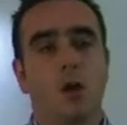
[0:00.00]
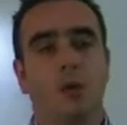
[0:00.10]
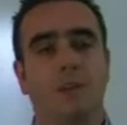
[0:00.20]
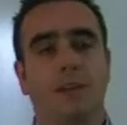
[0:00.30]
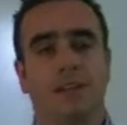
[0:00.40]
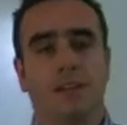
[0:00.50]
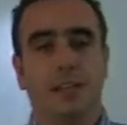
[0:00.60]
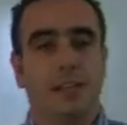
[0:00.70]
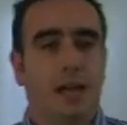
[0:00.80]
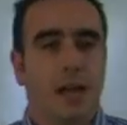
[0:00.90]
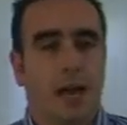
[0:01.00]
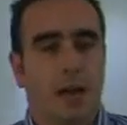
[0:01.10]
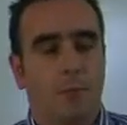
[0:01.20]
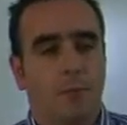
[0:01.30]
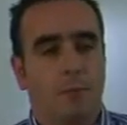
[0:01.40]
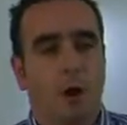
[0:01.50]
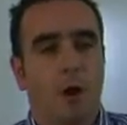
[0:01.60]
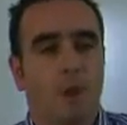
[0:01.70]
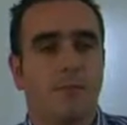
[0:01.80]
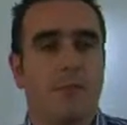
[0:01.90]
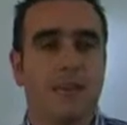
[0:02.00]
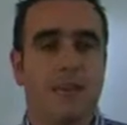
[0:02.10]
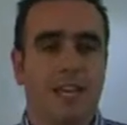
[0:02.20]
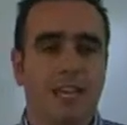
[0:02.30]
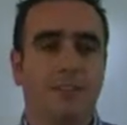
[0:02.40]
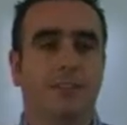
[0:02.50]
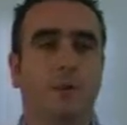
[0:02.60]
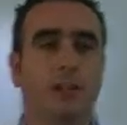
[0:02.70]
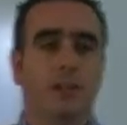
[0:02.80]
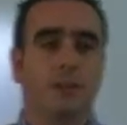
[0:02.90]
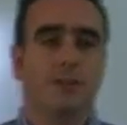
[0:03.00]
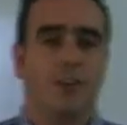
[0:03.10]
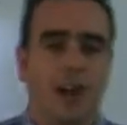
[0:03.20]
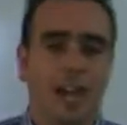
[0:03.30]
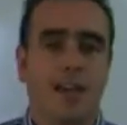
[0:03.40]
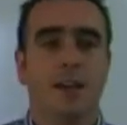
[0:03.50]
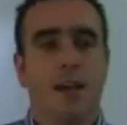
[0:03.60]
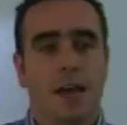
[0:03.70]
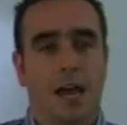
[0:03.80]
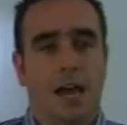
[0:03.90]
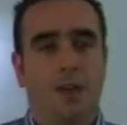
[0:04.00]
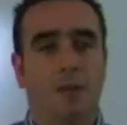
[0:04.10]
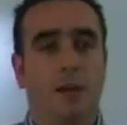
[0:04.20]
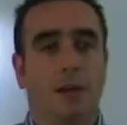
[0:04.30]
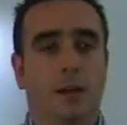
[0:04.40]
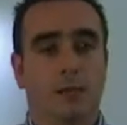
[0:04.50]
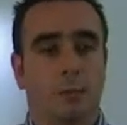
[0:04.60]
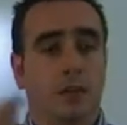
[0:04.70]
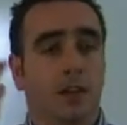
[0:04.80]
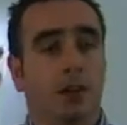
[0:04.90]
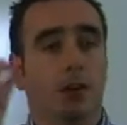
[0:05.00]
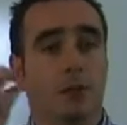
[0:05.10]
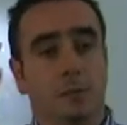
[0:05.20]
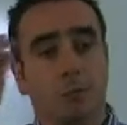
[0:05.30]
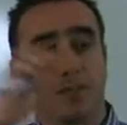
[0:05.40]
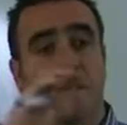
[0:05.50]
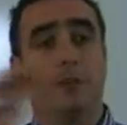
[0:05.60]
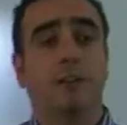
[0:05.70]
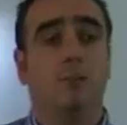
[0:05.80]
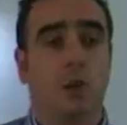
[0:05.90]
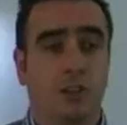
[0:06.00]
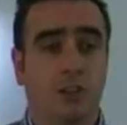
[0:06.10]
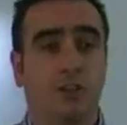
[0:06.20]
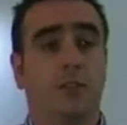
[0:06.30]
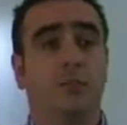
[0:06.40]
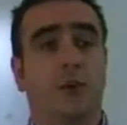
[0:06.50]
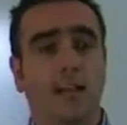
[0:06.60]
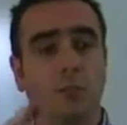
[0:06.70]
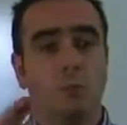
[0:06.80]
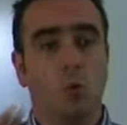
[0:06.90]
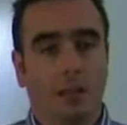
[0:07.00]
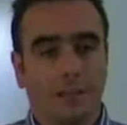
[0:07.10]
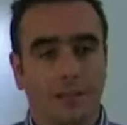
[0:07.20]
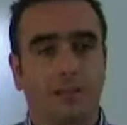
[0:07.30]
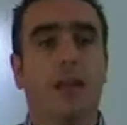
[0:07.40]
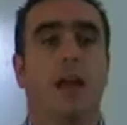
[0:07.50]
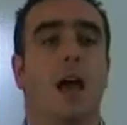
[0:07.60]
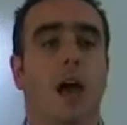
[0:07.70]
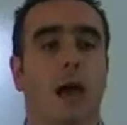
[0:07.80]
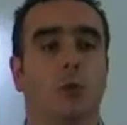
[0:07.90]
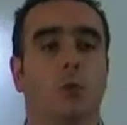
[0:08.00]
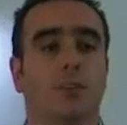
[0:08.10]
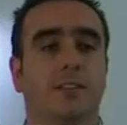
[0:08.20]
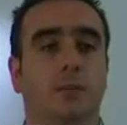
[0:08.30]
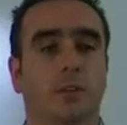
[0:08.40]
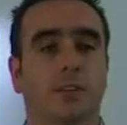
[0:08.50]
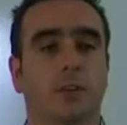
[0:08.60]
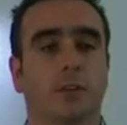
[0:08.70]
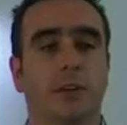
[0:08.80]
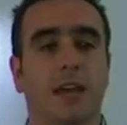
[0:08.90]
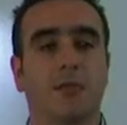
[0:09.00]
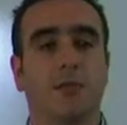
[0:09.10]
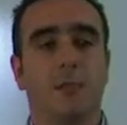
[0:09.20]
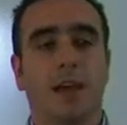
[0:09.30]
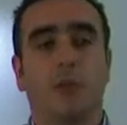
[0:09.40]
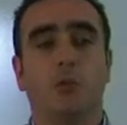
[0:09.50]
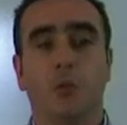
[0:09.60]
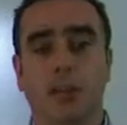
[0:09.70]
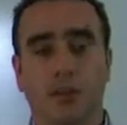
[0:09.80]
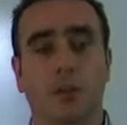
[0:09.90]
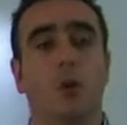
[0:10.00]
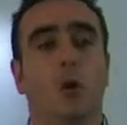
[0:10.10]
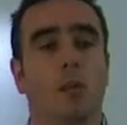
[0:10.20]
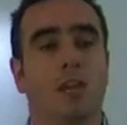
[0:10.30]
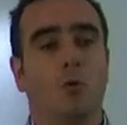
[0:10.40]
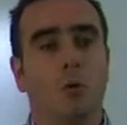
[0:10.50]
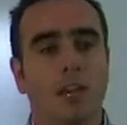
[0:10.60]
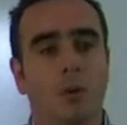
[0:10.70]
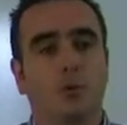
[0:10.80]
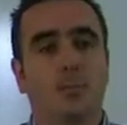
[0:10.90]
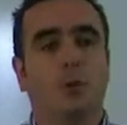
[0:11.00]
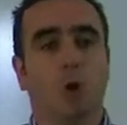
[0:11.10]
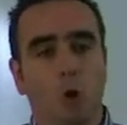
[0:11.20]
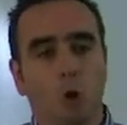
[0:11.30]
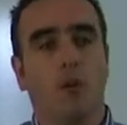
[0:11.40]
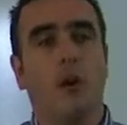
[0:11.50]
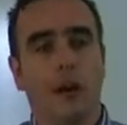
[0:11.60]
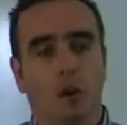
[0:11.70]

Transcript: Well, basically, the power of a method is that we can define a particular set of instructions, define them once, and once we have the method written, we can reuse it over and